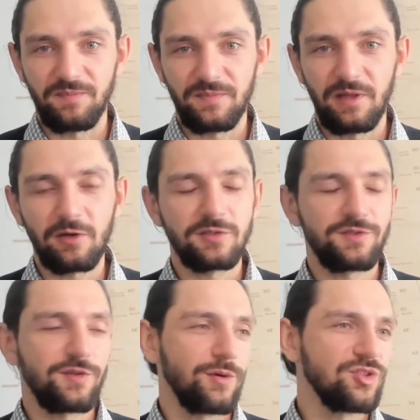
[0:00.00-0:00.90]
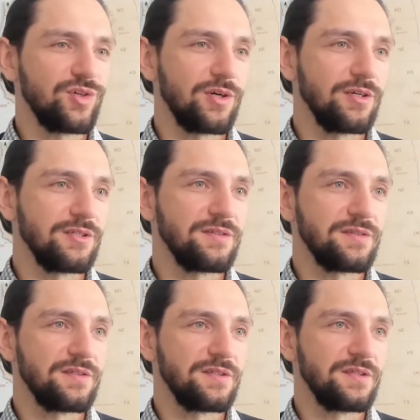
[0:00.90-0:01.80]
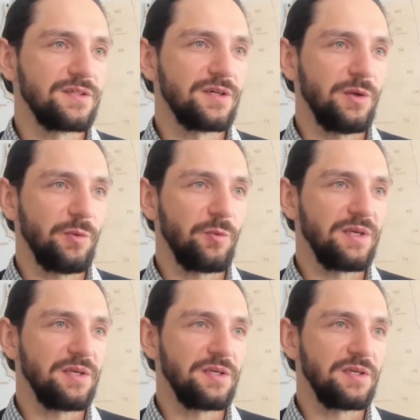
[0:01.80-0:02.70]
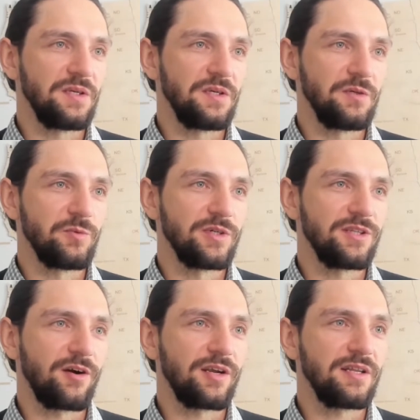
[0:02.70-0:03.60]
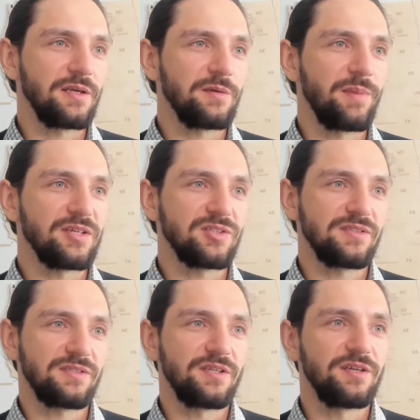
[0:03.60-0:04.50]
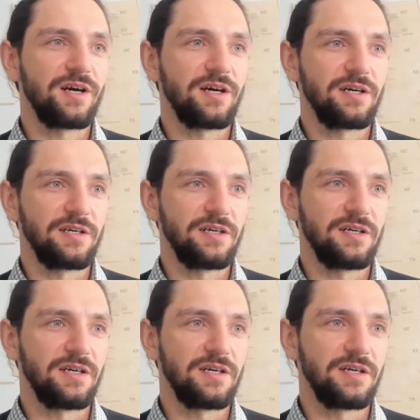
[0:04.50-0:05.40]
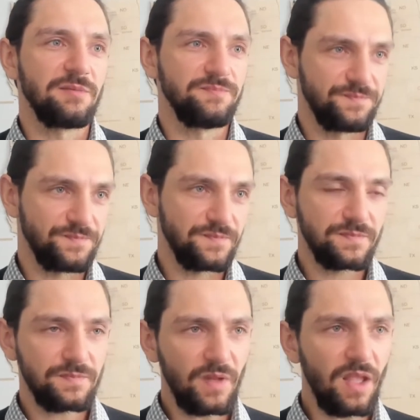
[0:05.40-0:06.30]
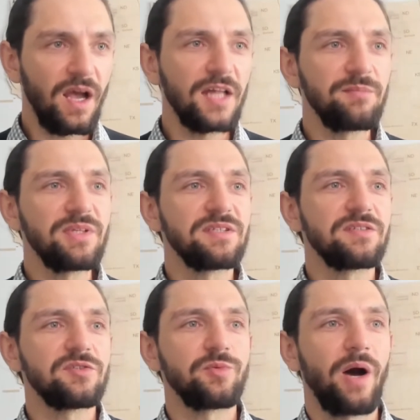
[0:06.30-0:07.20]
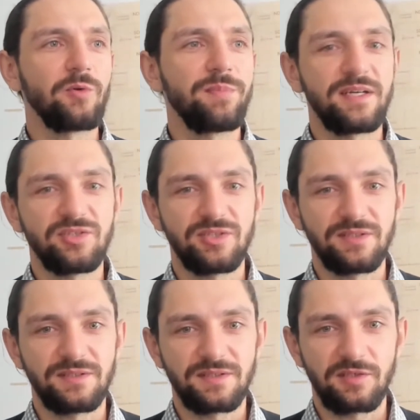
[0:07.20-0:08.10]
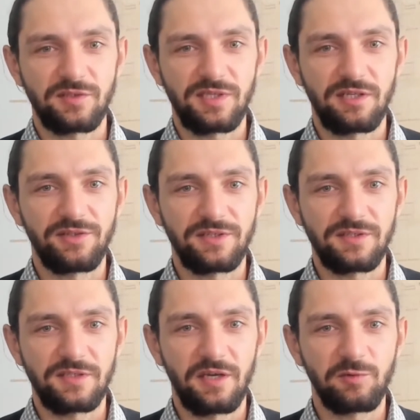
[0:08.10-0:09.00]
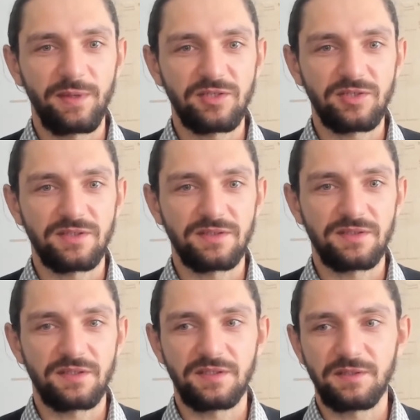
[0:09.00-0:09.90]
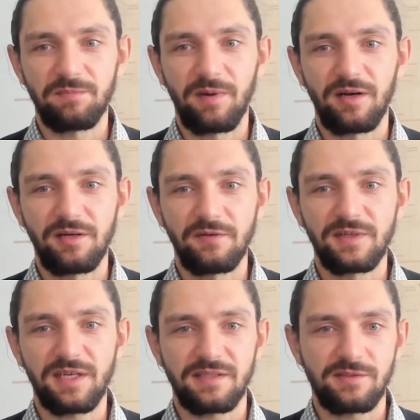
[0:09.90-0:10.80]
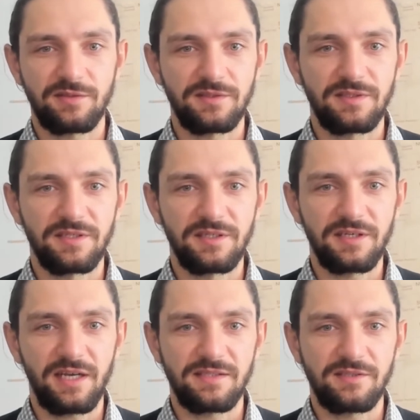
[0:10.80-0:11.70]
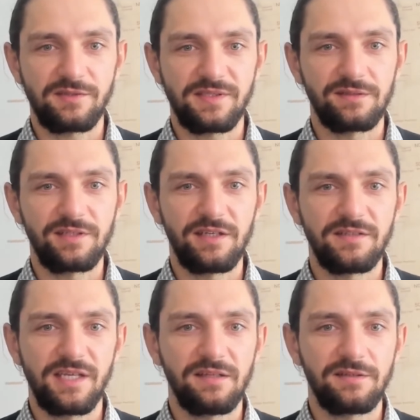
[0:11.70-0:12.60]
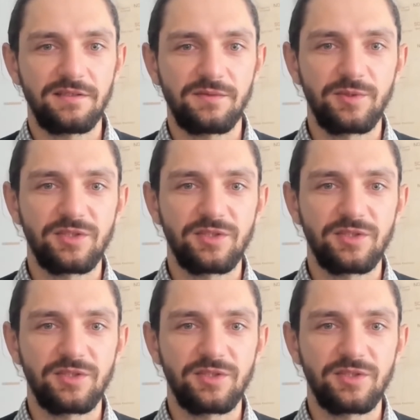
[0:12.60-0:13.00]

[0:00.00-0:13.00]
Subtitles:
Long story short, we're targeting patients that are admitted to outpatient consultancy, outpatient part of the cancer centers,